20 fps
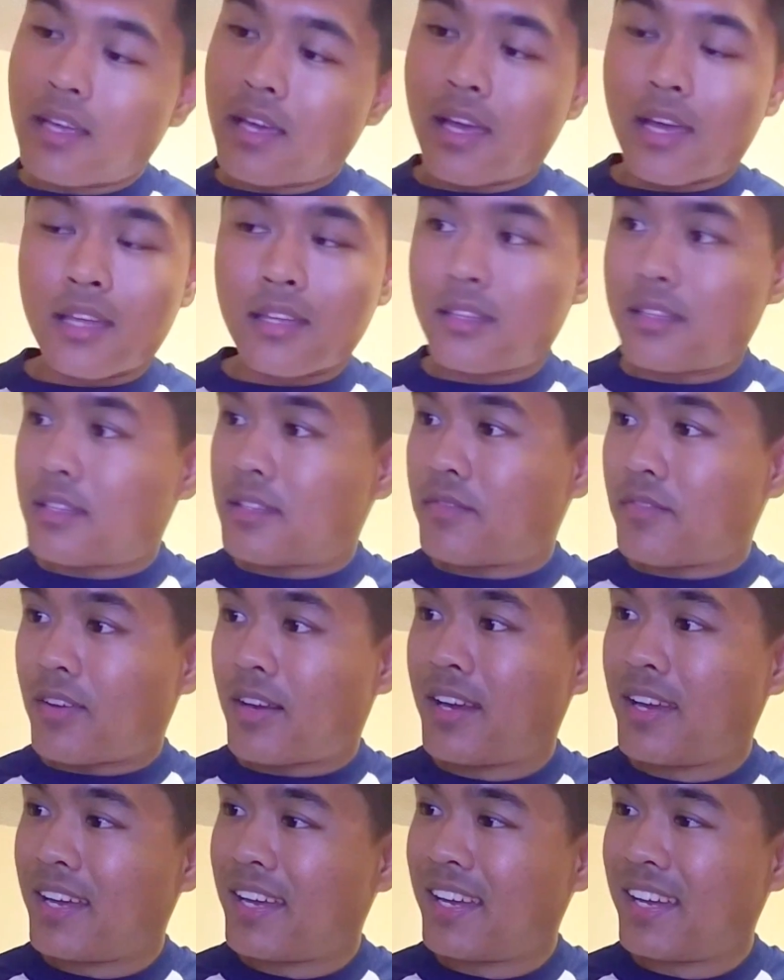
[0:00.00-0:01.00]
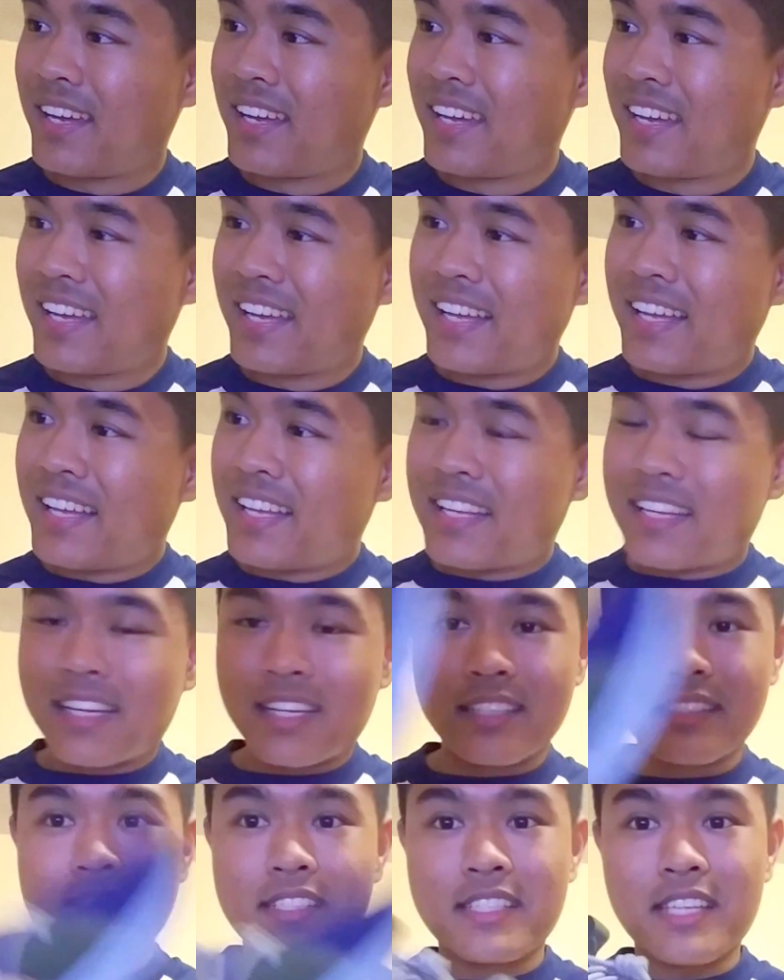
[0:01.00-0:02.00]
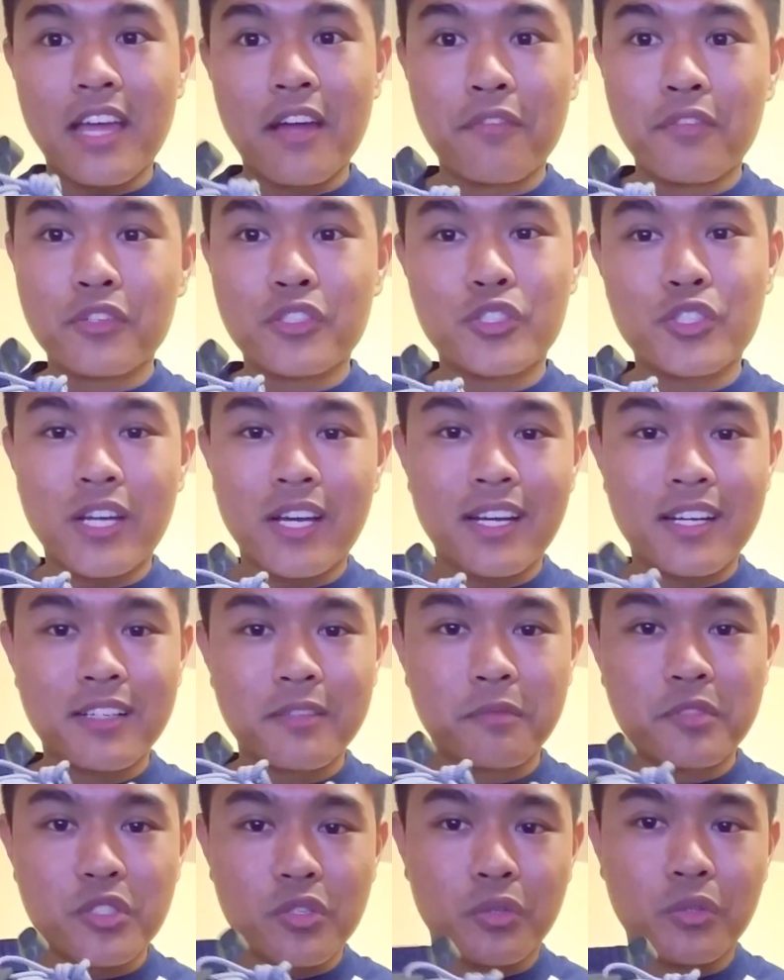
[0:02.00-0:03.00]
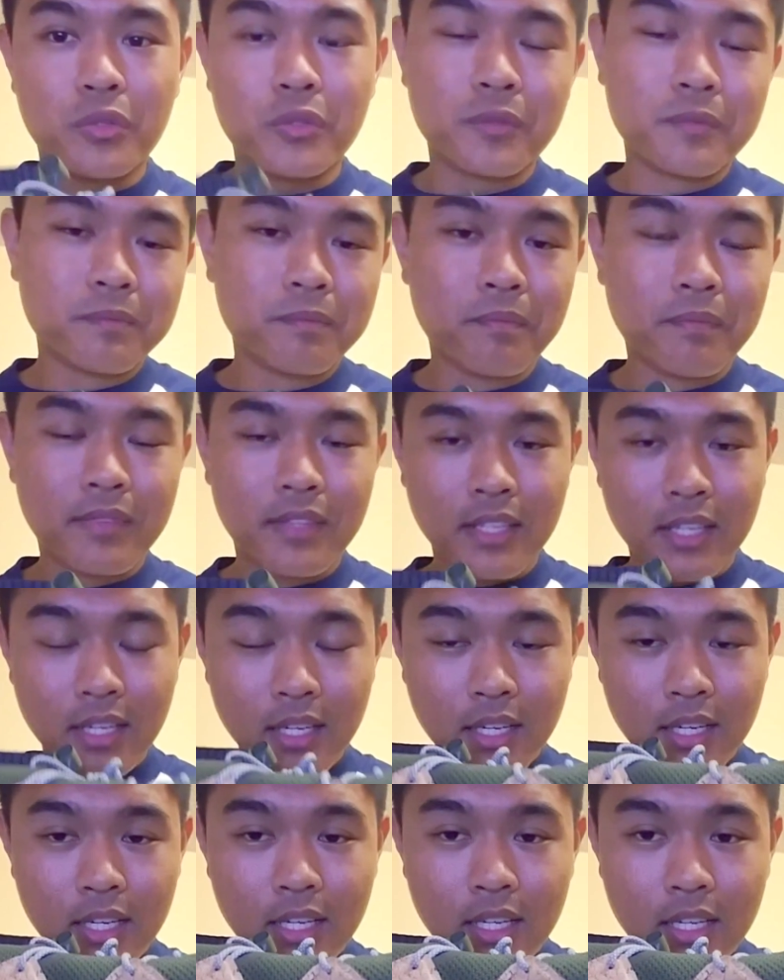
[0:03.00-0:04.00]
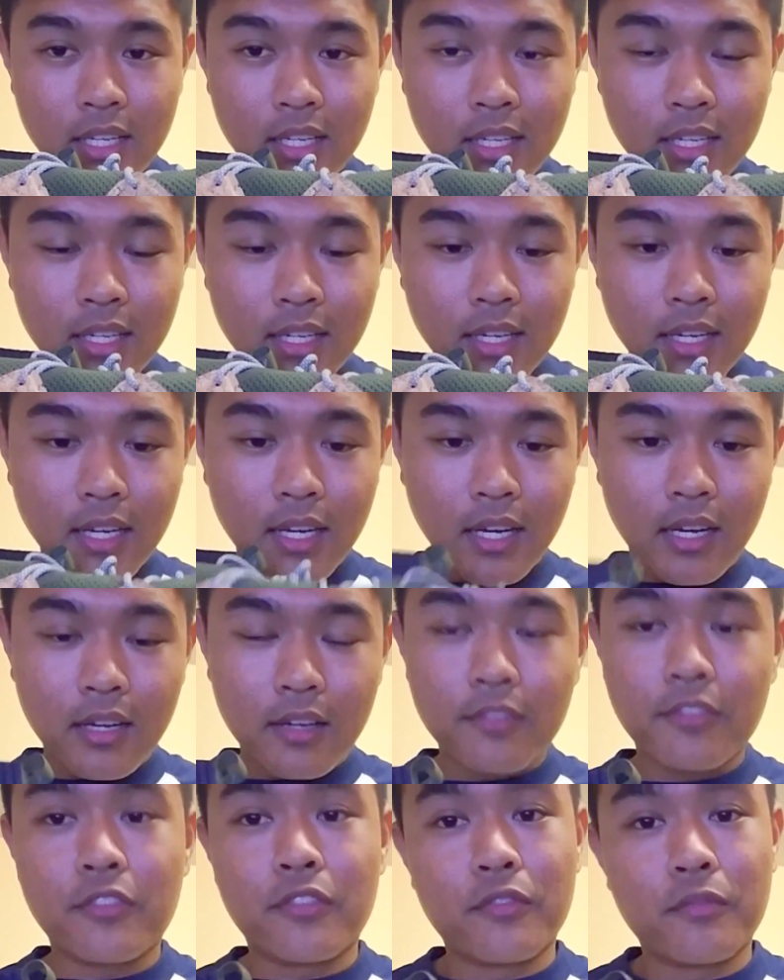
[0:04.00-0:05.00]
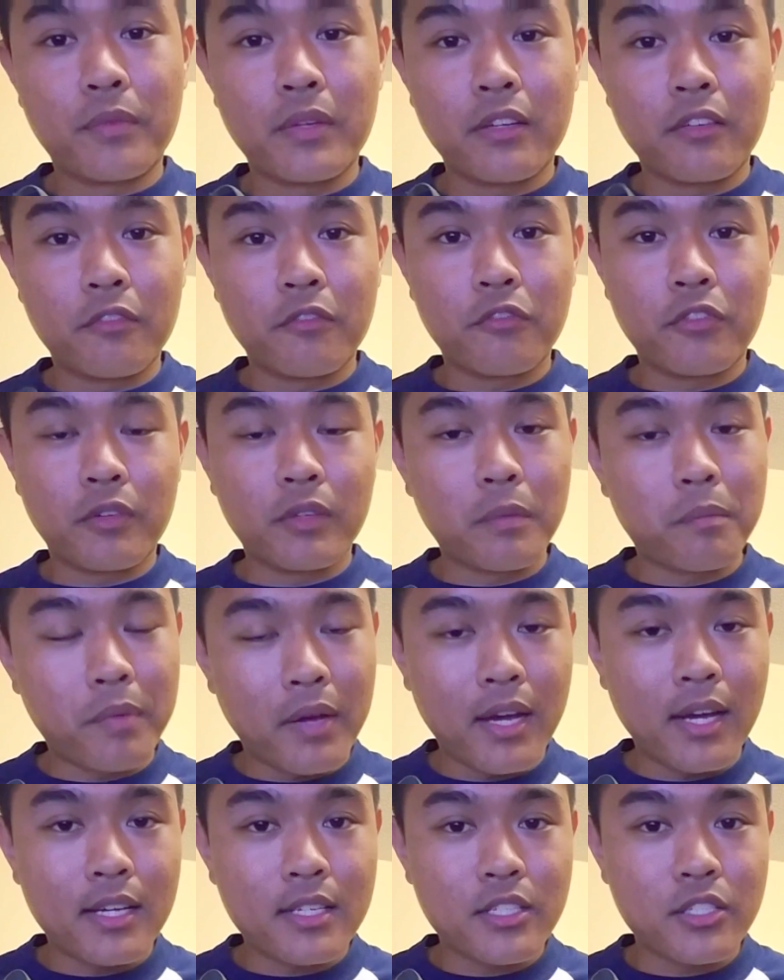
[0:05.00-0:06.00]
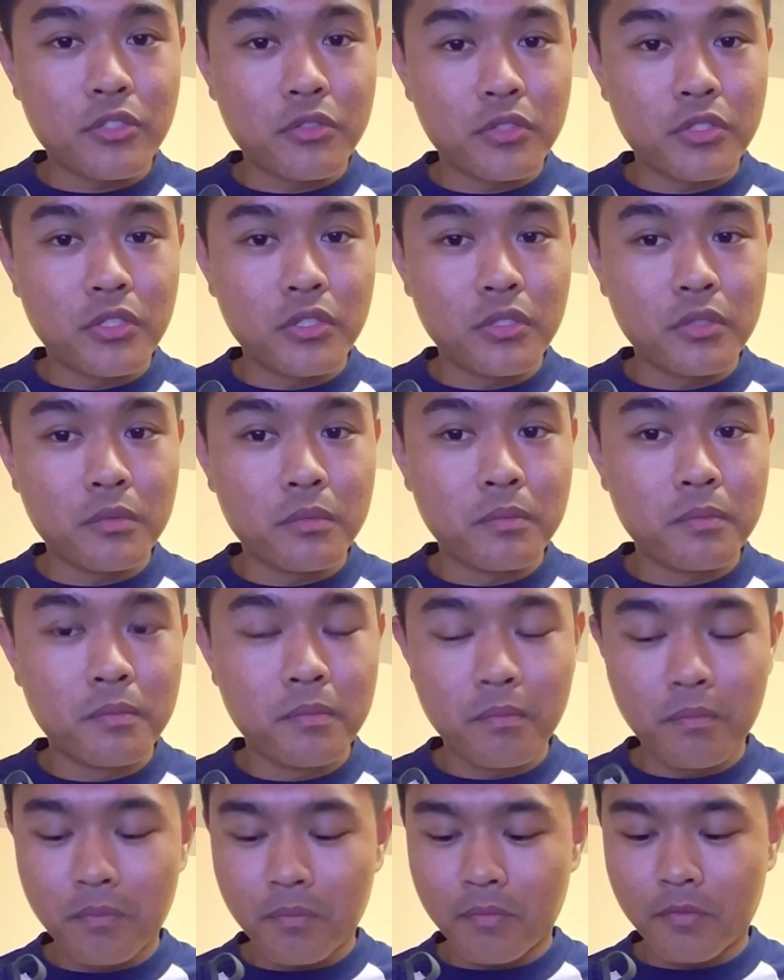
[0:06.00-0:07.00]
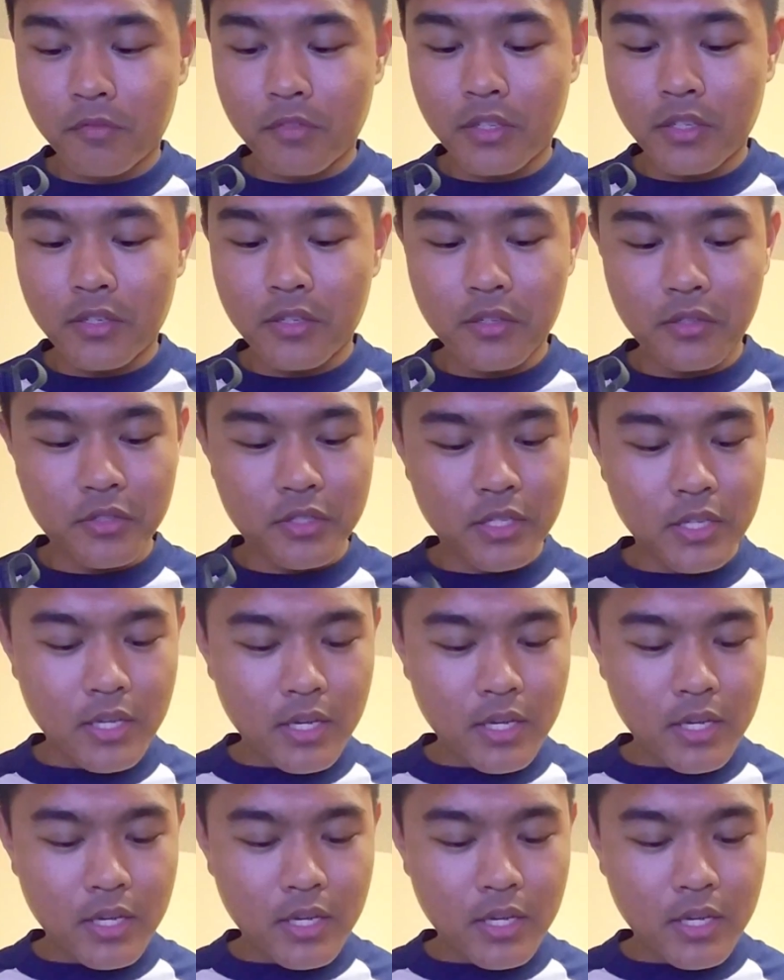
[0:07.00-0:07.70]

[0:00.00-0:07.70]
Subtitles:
And and this EverTrack sole. I've been from the past YouTube videos.